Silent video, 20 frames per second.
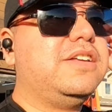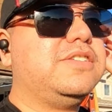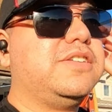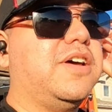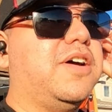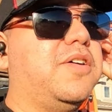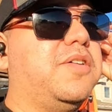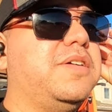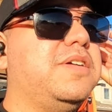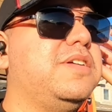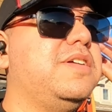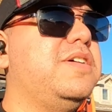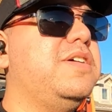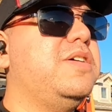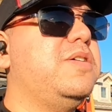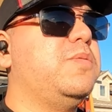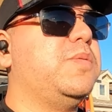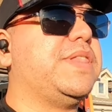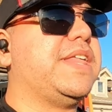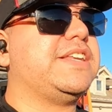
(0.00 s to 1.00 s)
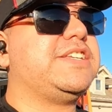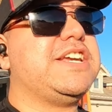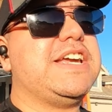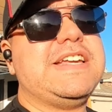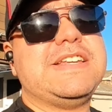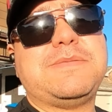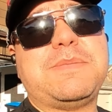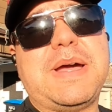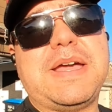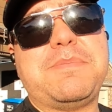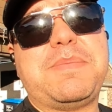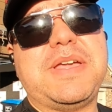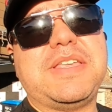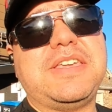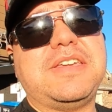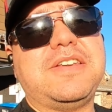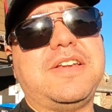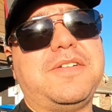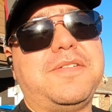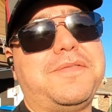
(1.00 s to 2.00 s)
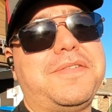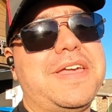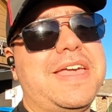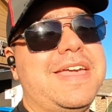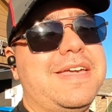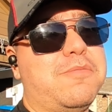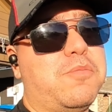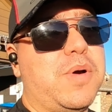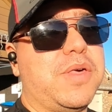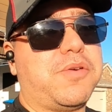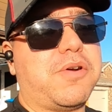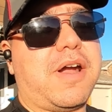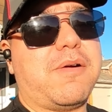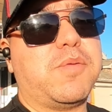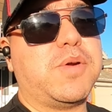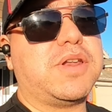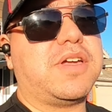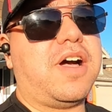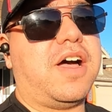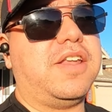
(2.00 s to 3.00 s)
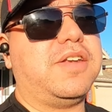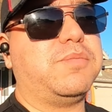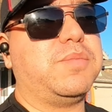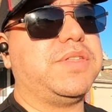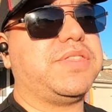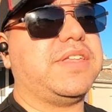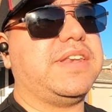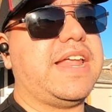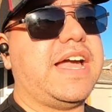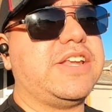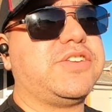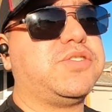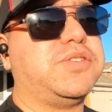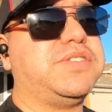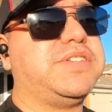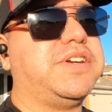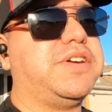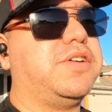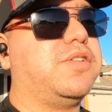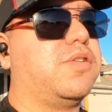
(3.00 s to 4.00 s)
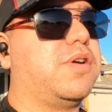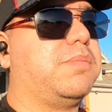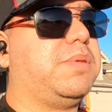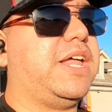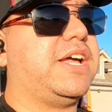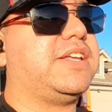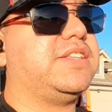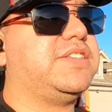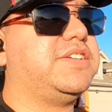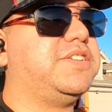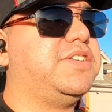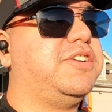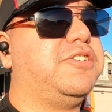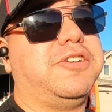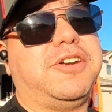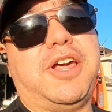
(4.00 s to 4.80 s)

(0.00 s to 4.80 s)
So would that change my opinion of whether I would have gone with a natural interior or a black interior?